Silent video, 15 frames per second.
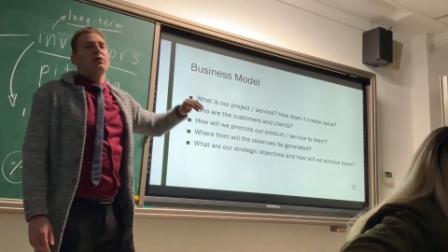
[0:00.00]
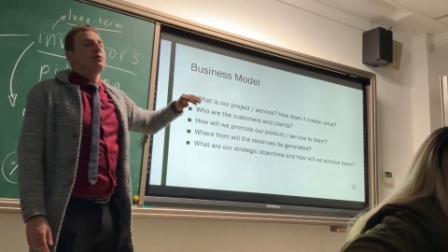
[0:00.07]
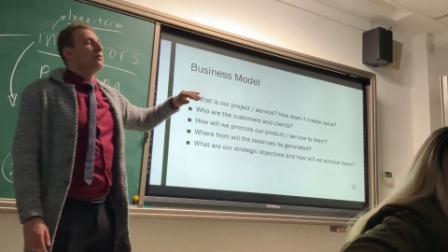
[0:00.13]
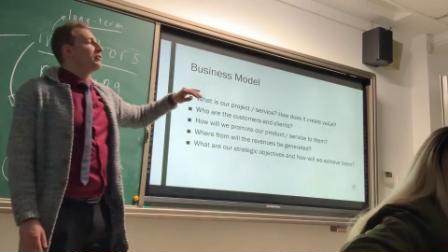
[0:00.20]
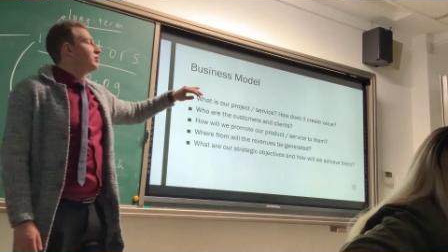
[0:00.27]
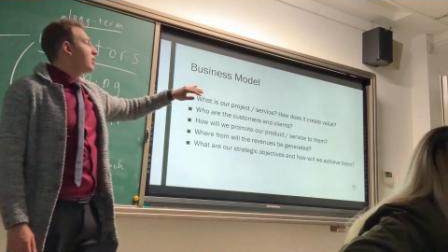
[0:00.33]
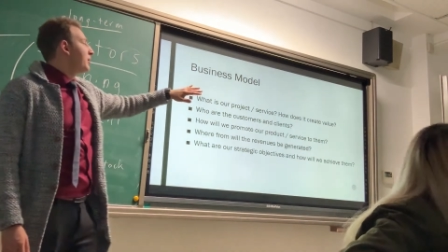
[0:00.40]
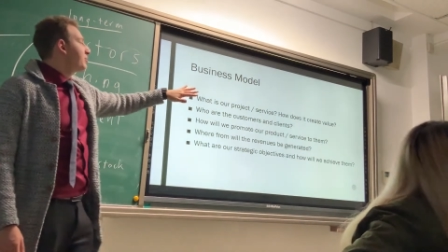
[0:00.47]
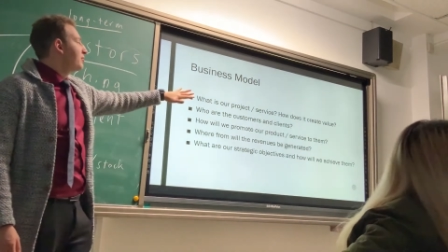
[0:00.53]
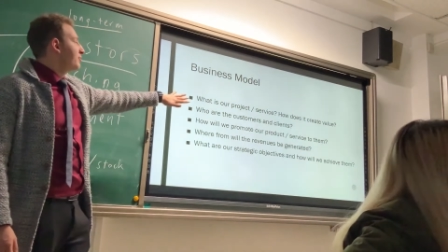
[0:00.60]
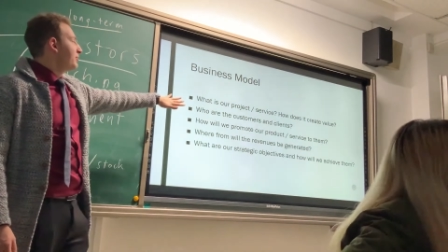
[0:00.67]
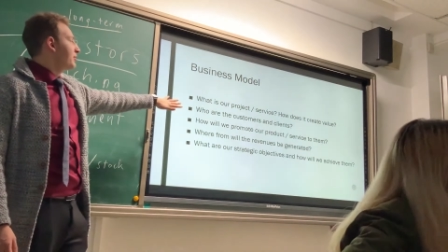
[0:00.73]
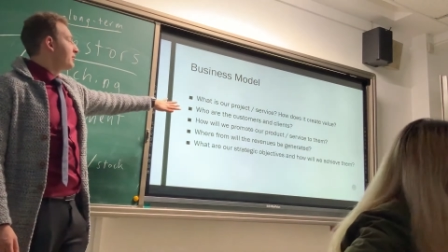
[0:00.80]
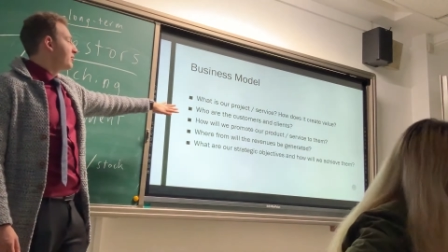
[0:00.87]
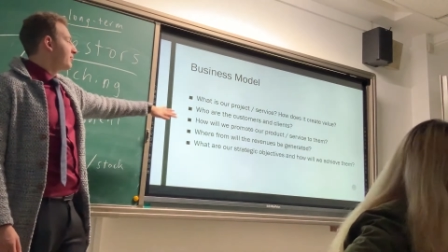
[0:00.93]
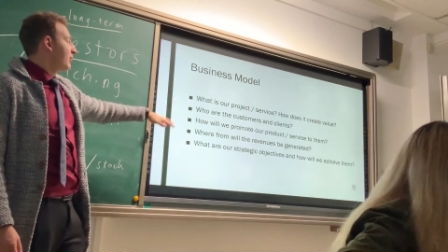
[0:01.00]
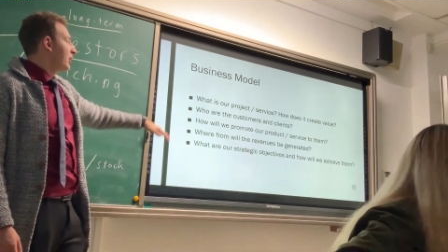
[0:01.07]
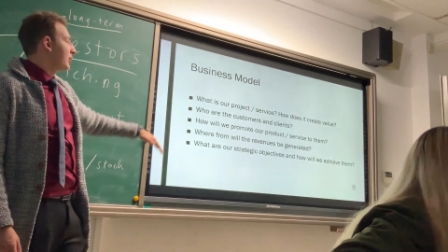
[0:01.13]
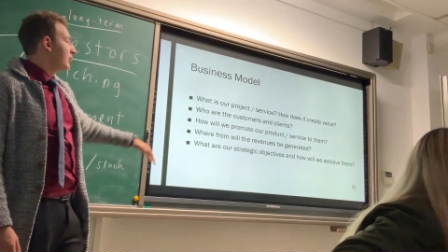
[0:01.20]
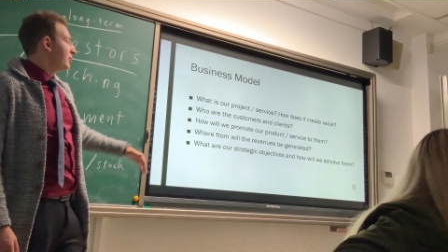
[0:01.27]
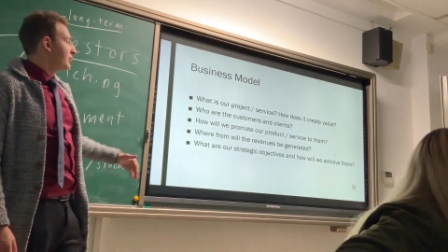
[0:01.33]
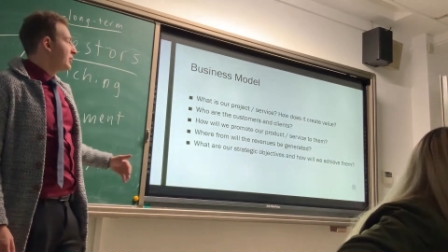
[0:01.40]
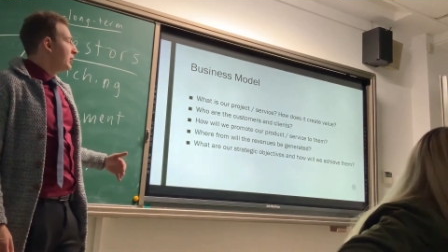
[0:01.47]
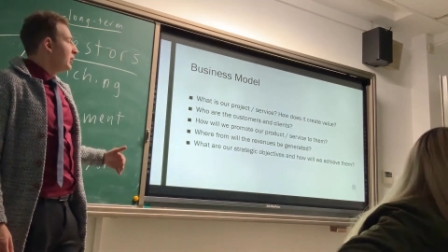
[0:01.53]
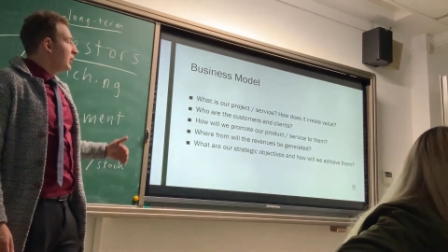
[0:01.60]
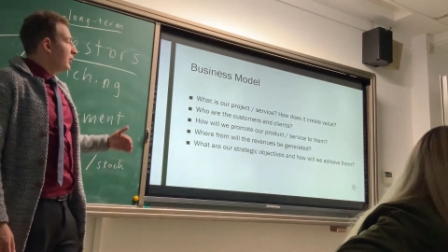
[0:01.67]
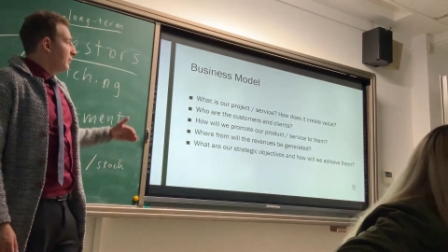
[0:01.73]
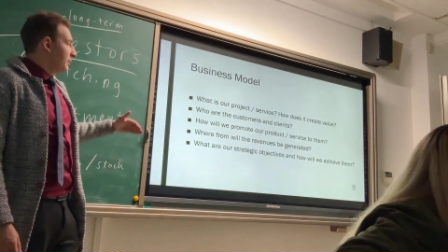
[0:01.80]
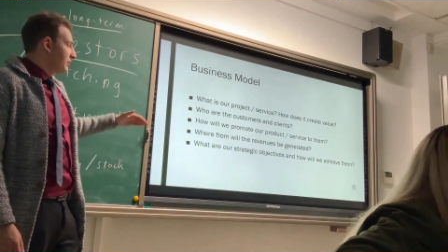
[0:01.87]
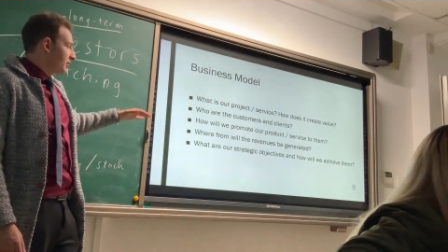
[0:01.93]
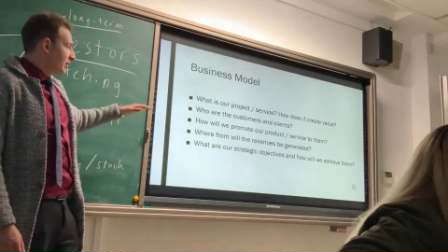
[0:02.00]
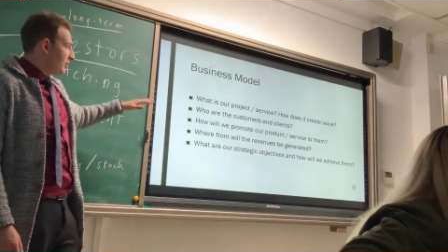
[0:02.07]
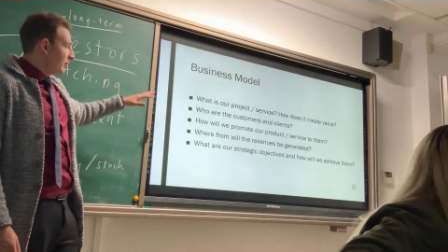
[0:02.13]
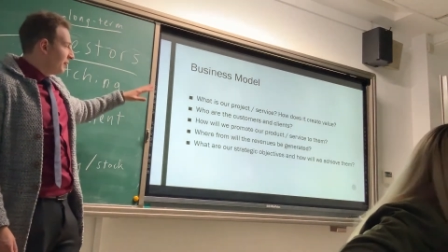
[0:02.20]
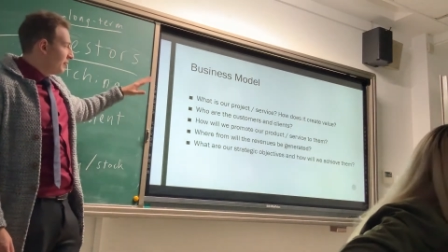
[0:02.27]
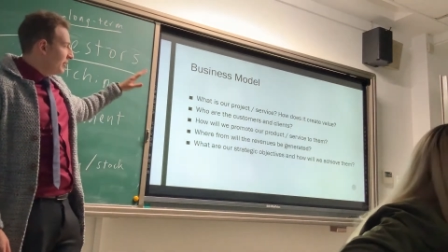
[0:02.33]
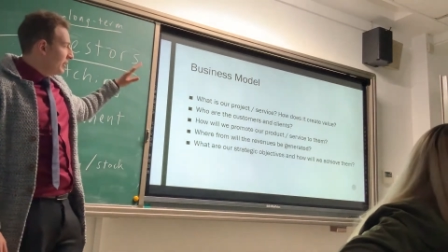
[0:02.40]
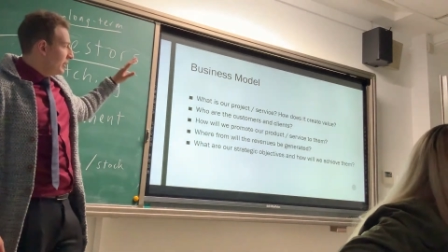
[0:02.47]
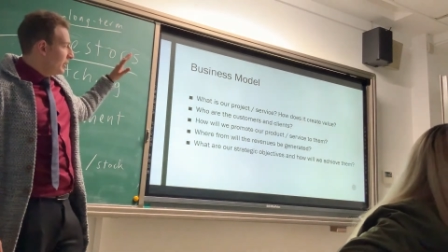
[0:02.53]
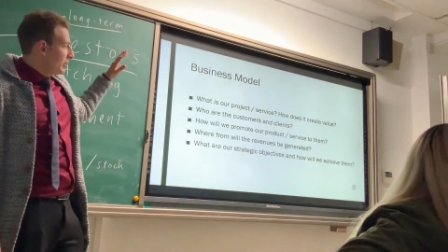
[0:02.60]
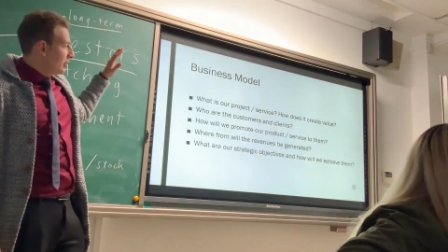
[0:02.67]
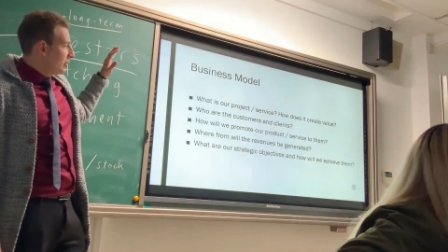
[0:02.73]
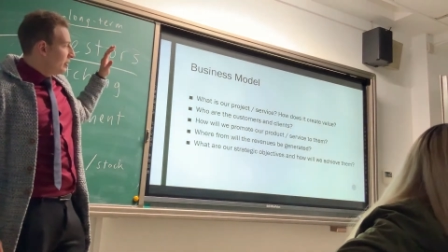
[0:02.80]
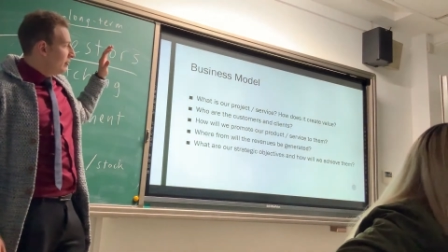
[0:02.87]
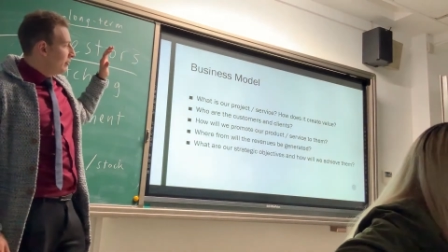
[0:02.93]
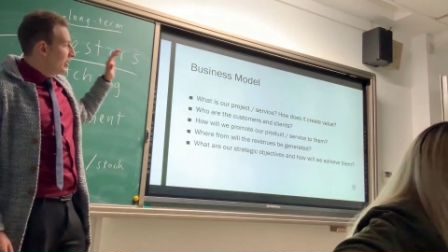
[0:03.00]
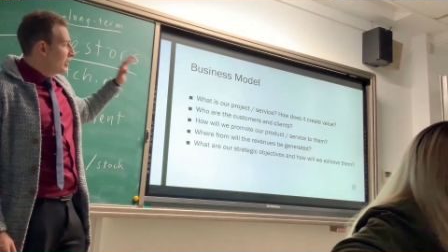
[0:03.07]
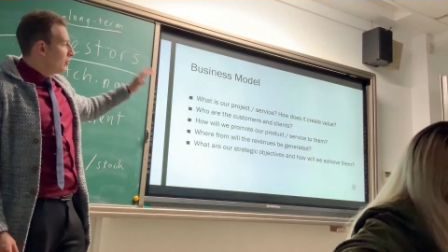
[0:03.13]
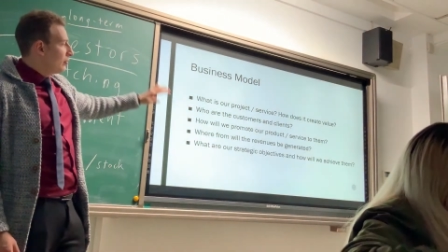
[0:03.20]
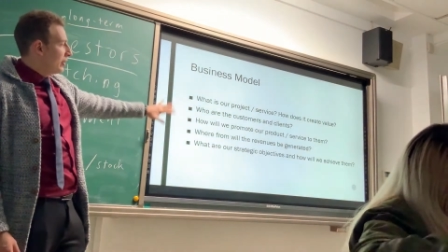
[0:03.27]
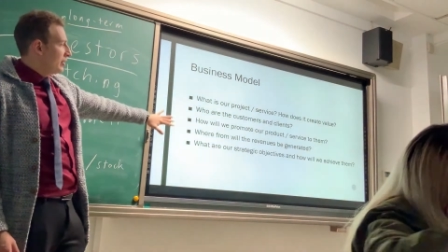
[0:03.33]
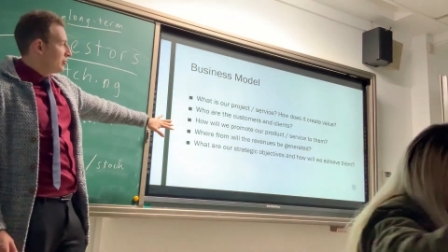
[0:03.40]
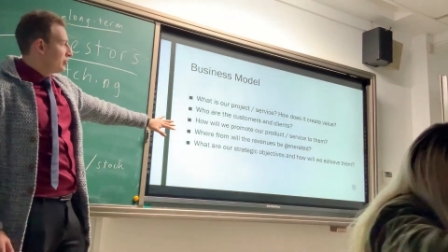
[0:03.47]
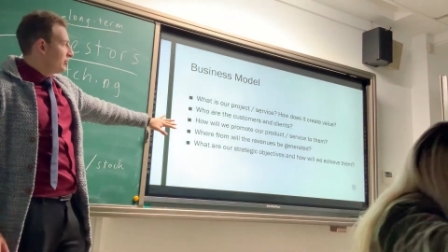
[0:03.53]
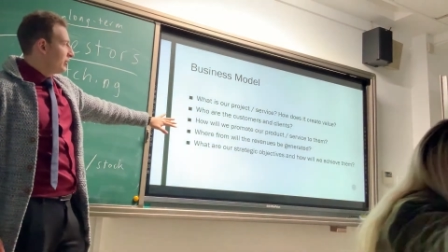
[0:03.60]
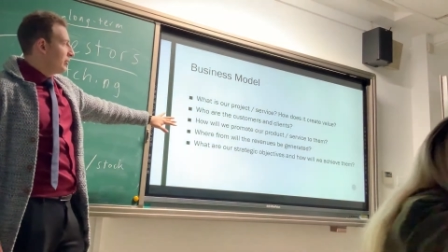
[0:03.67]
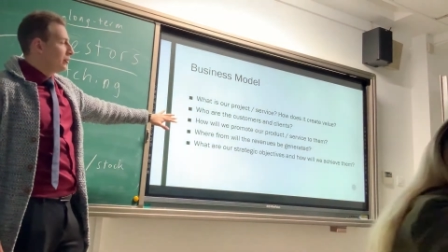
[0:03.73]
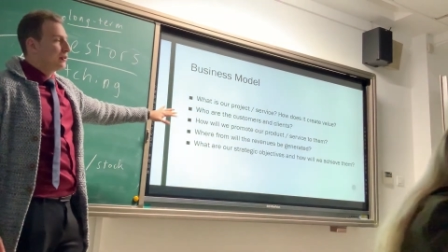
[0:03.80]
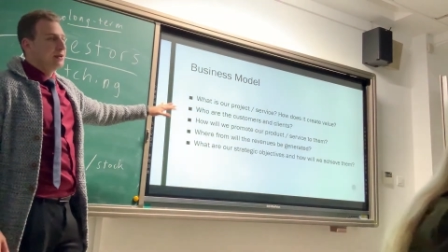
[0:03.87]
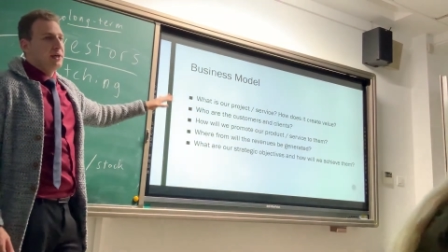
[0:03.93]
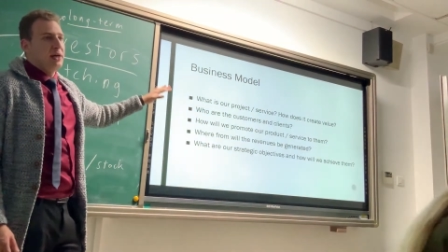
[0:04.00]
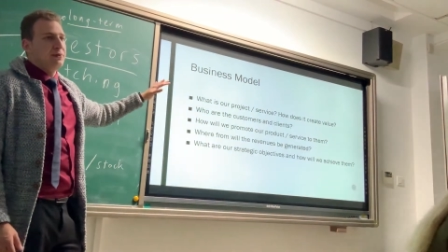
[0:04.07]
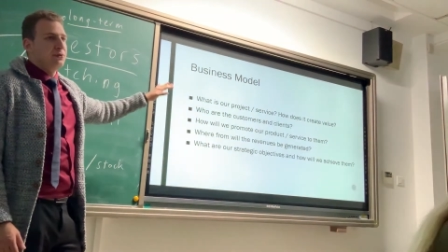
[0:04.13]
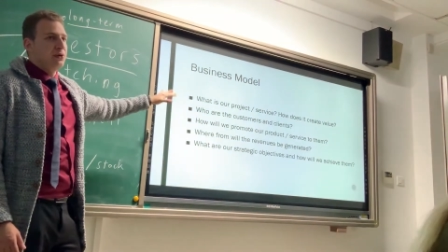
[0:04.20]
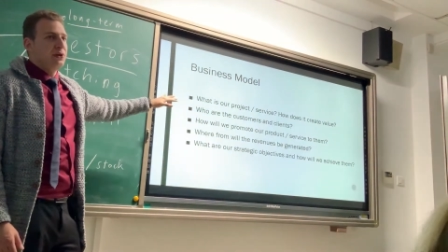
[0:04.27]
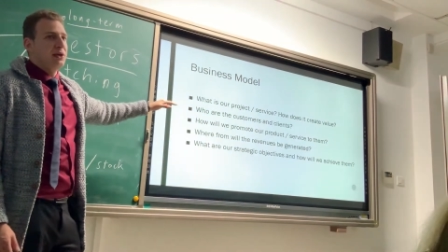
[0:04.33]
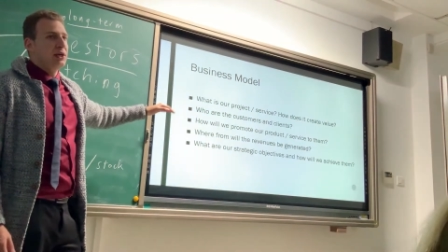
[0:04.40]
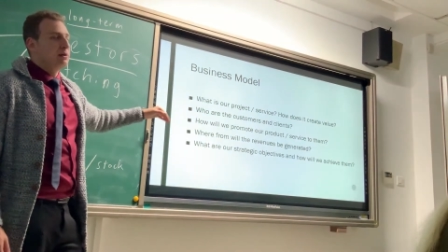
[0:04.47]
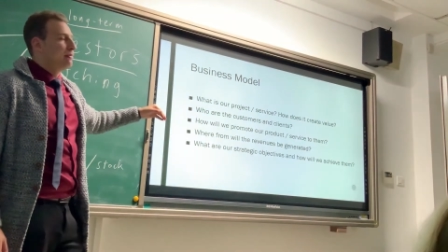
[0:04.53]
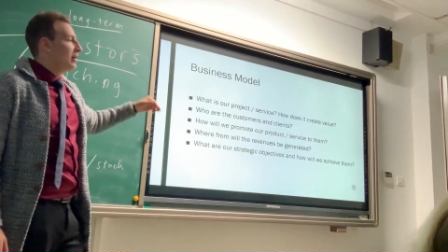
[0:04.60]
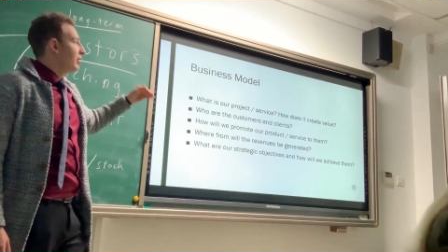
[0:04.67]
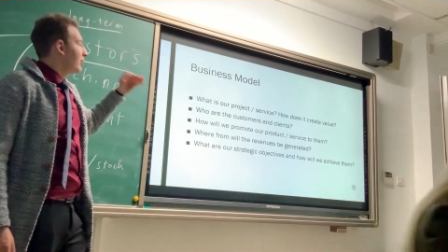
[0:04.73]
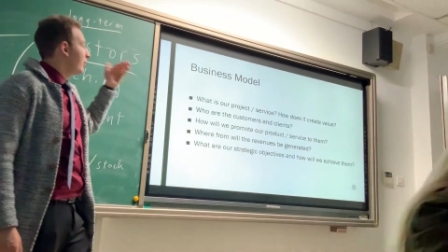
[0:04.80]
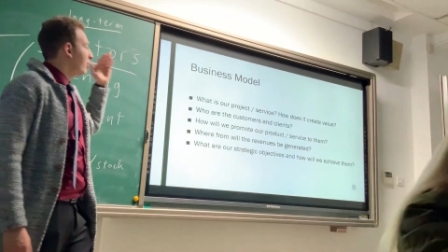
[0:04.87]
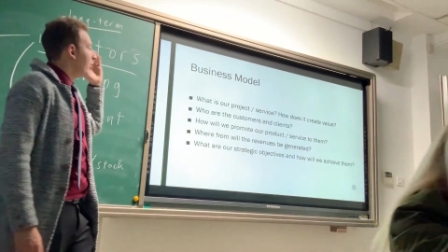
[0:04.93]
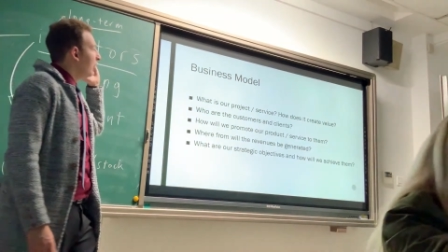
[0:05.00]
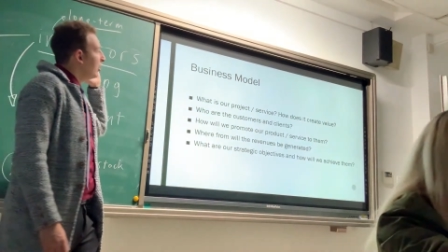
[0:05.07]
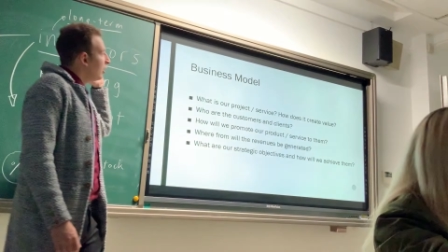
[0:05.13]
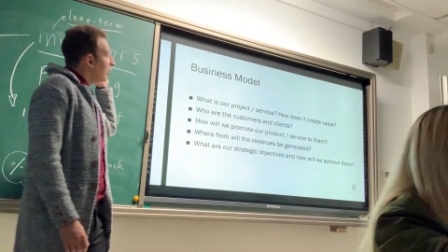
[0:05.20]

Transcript: different types of business models, but some of the uh, main questions that you're going to have to think about are,